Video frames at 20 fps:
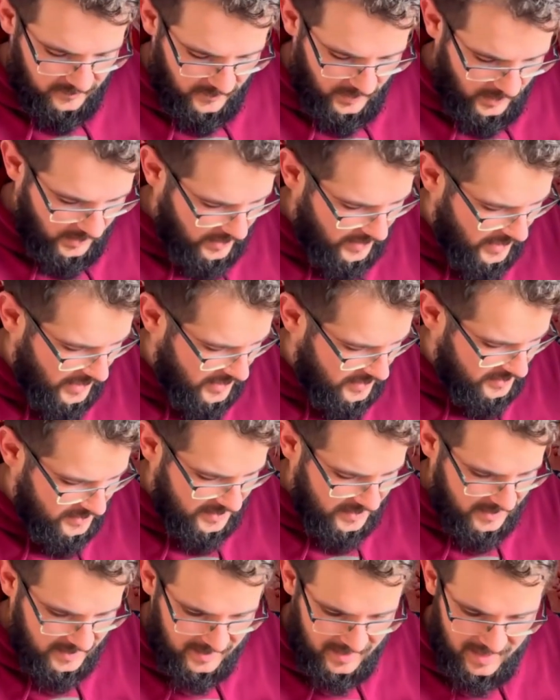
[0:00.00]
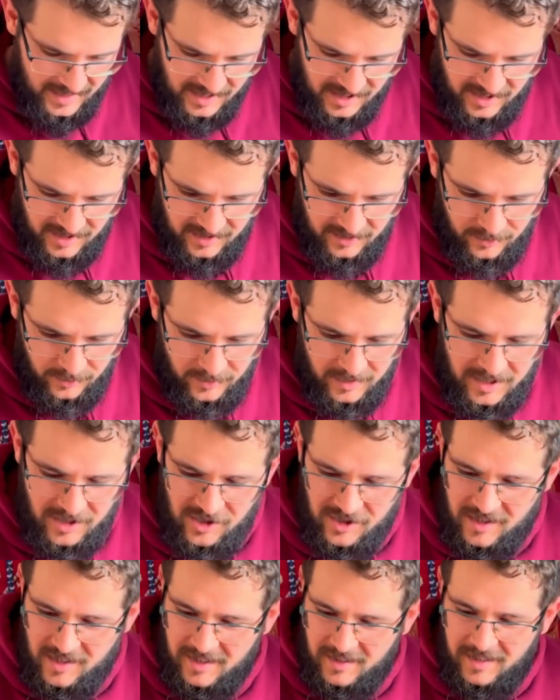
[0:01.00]
Okay, the attention to each
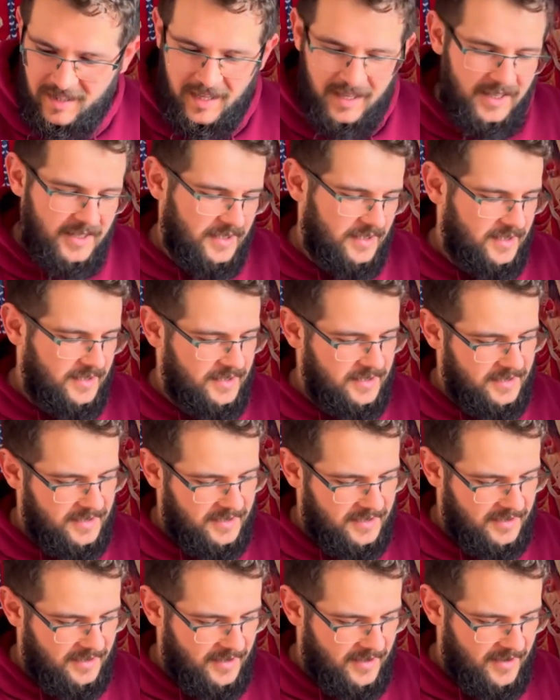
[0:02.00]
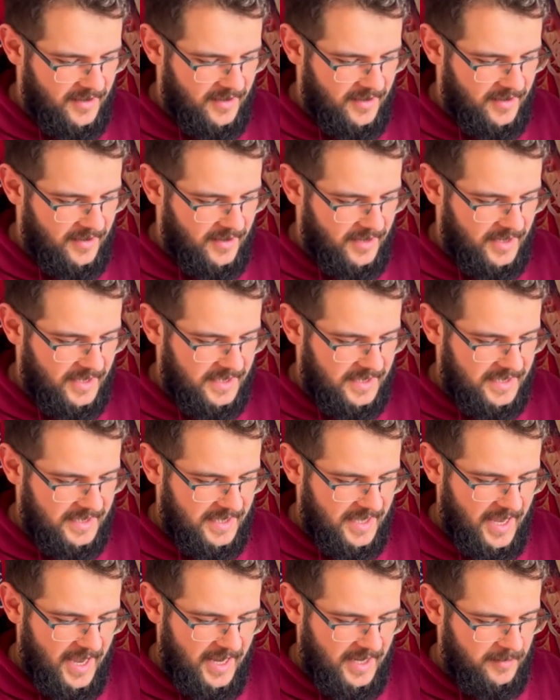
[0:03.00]
detail is
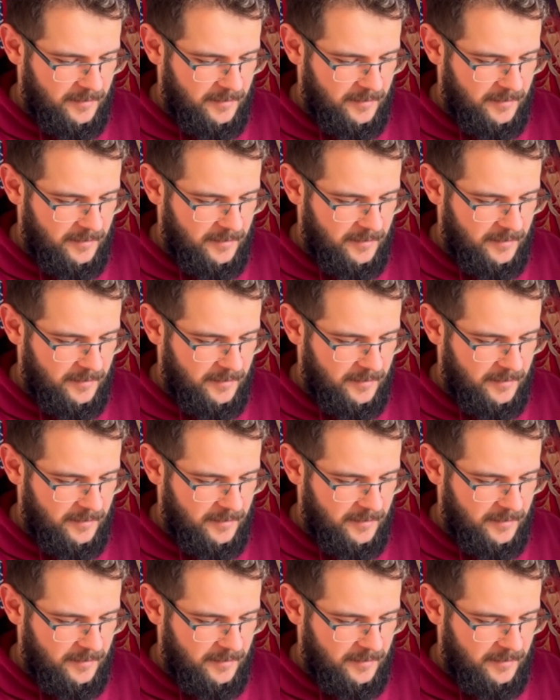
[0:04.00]
insane.